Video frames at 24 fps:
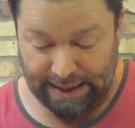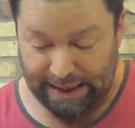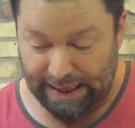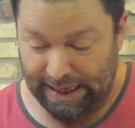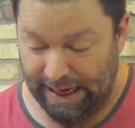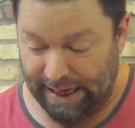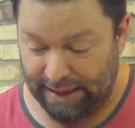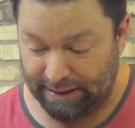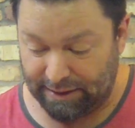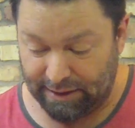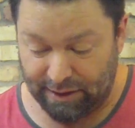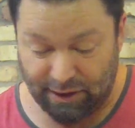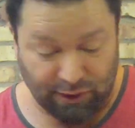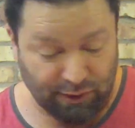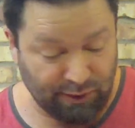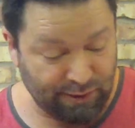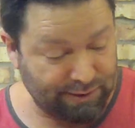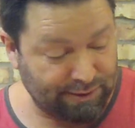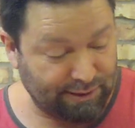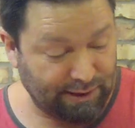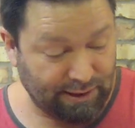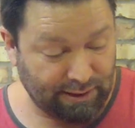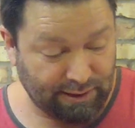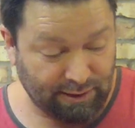At the current
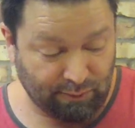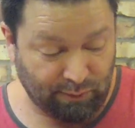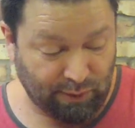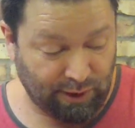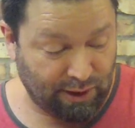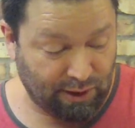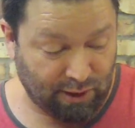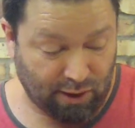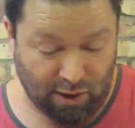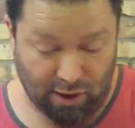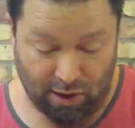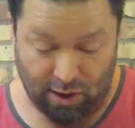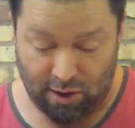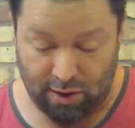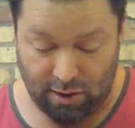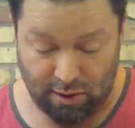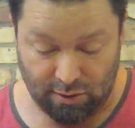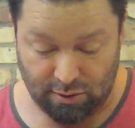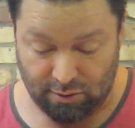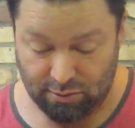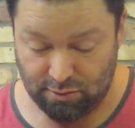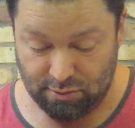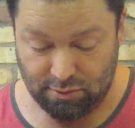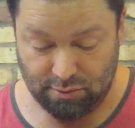state that we are,
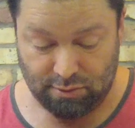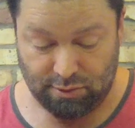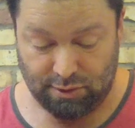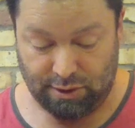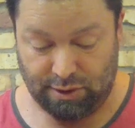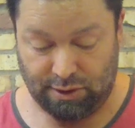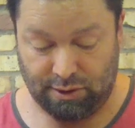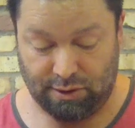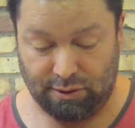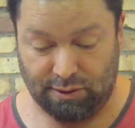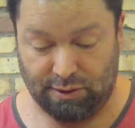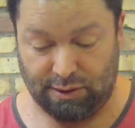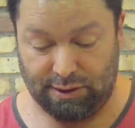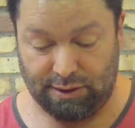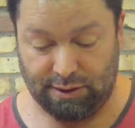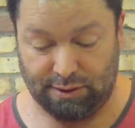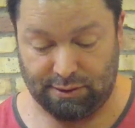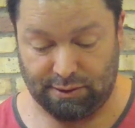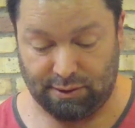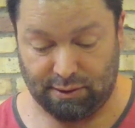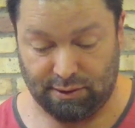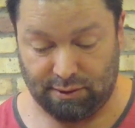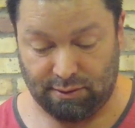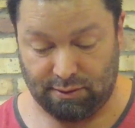these
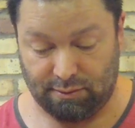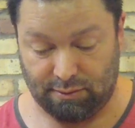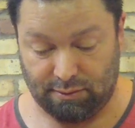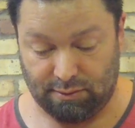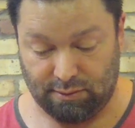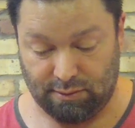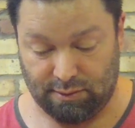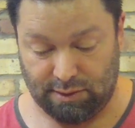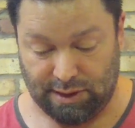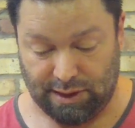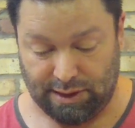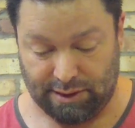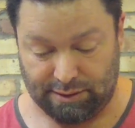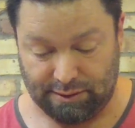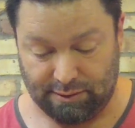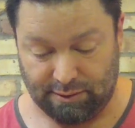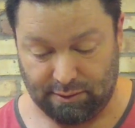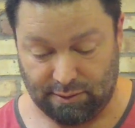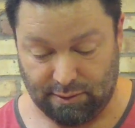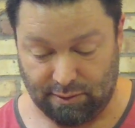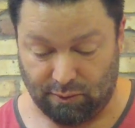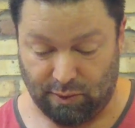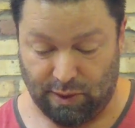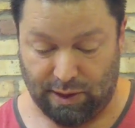are nice, and
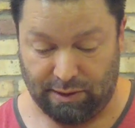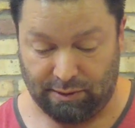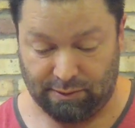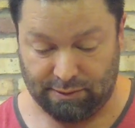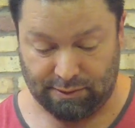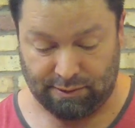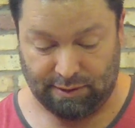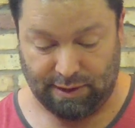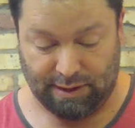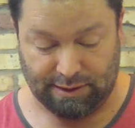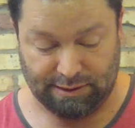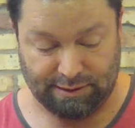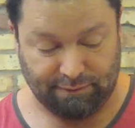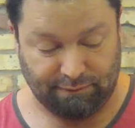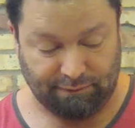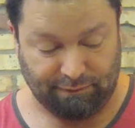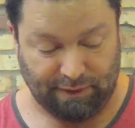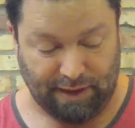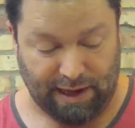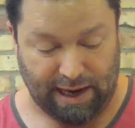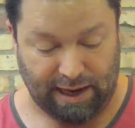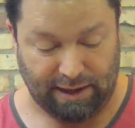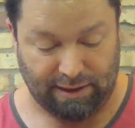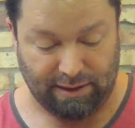the rails are nice and
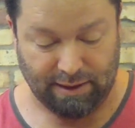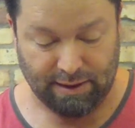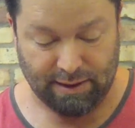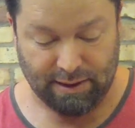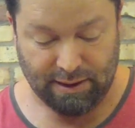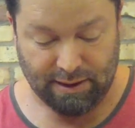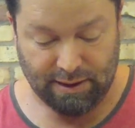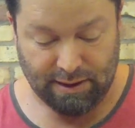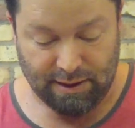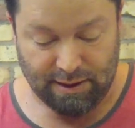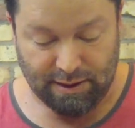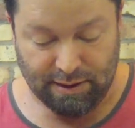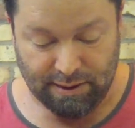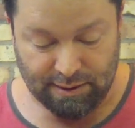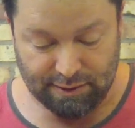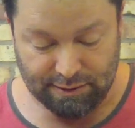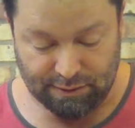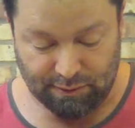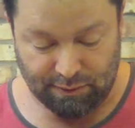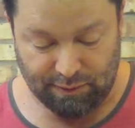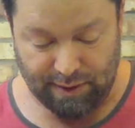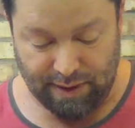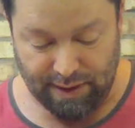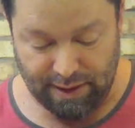flat.
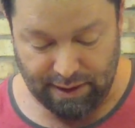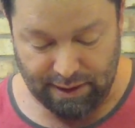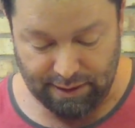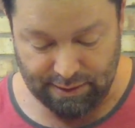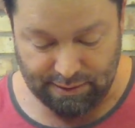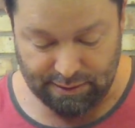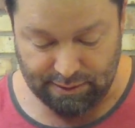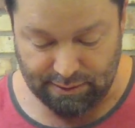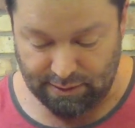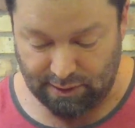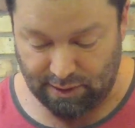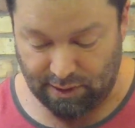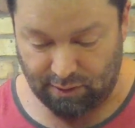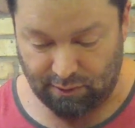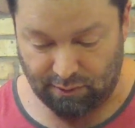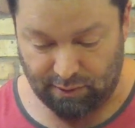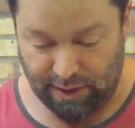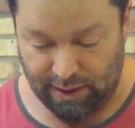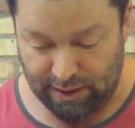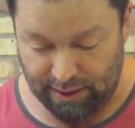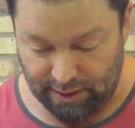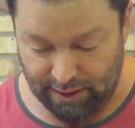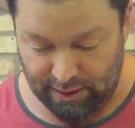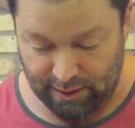So these are
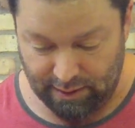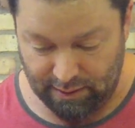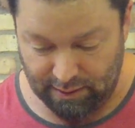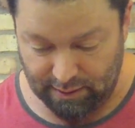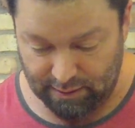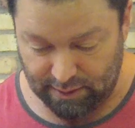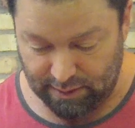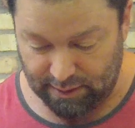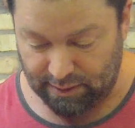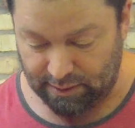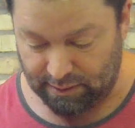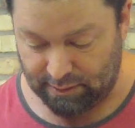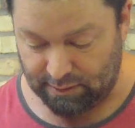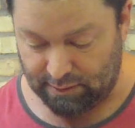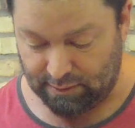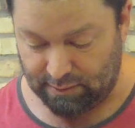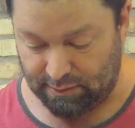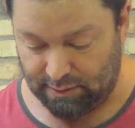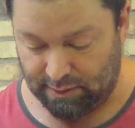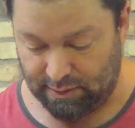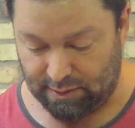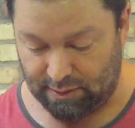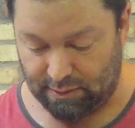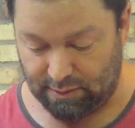ready and,
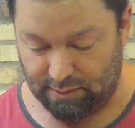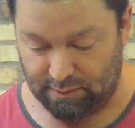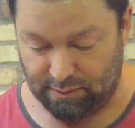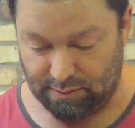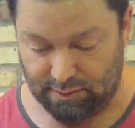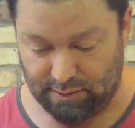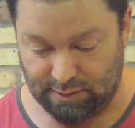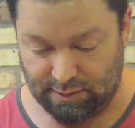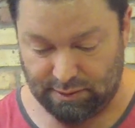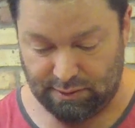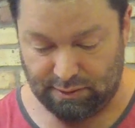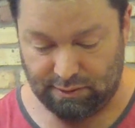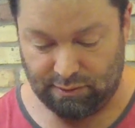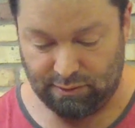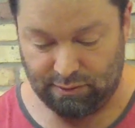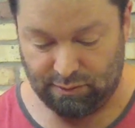to